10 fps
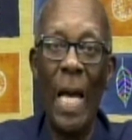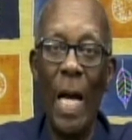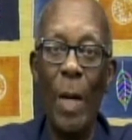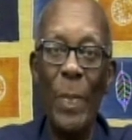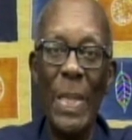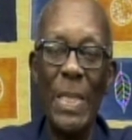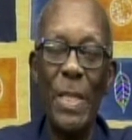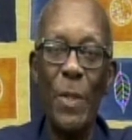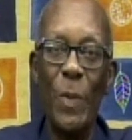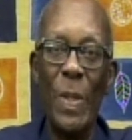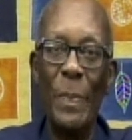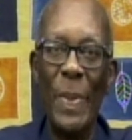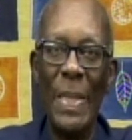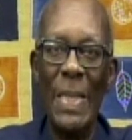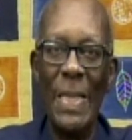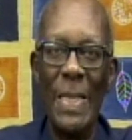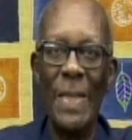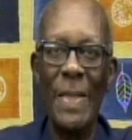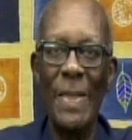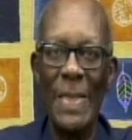coming to you on Monday the
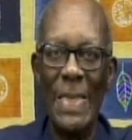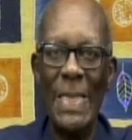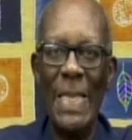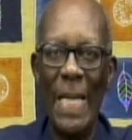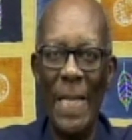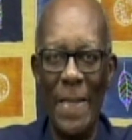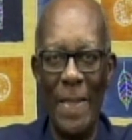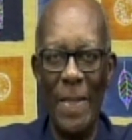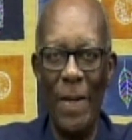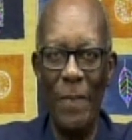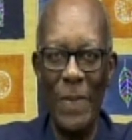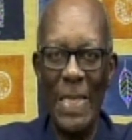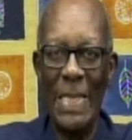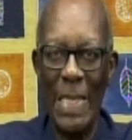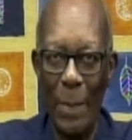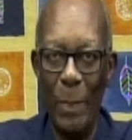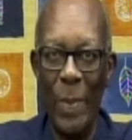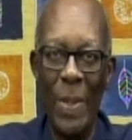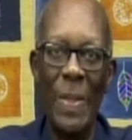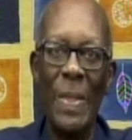30th of
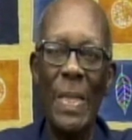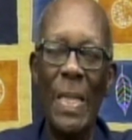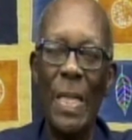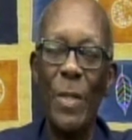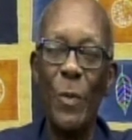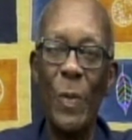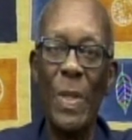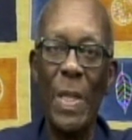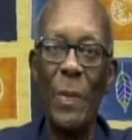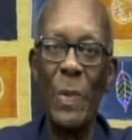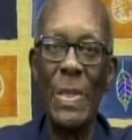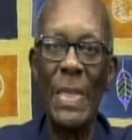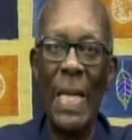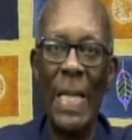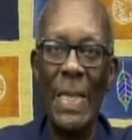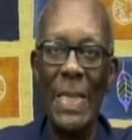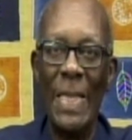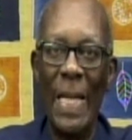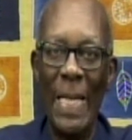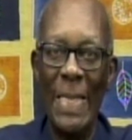December
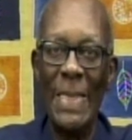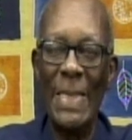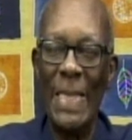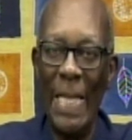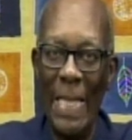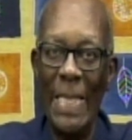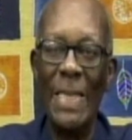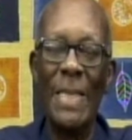2019,